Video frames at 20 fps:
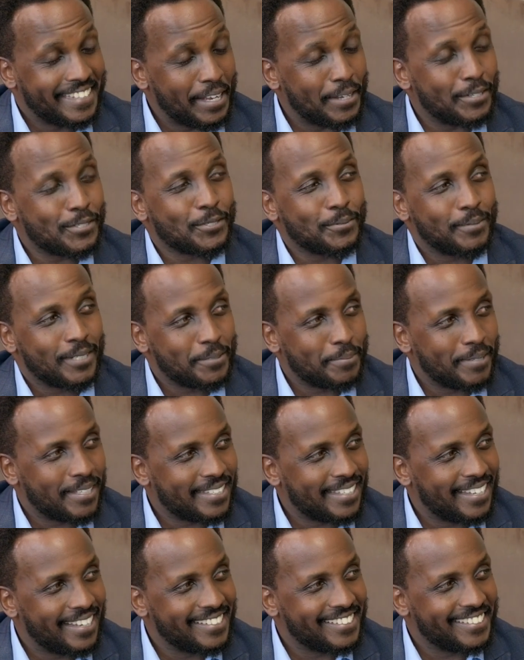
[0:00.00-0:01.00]
Thank you so much,
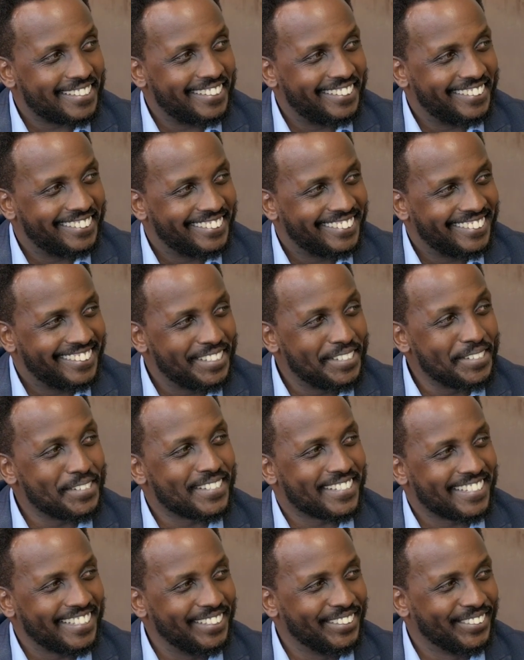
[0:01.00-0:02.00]
Pastor Angie. Good to
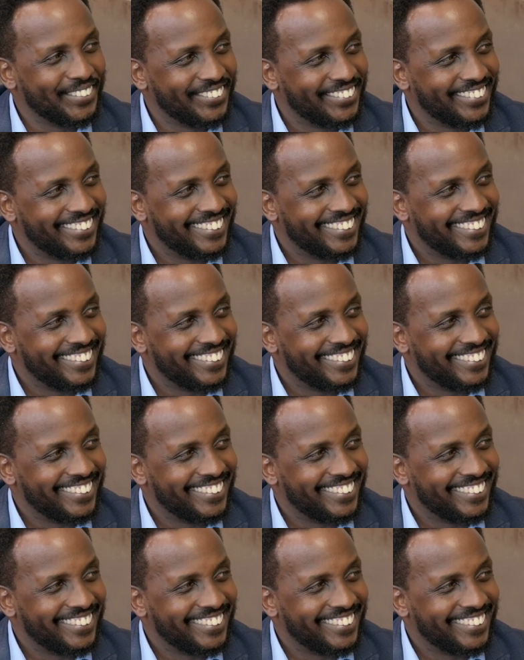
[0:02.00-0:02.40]
see you.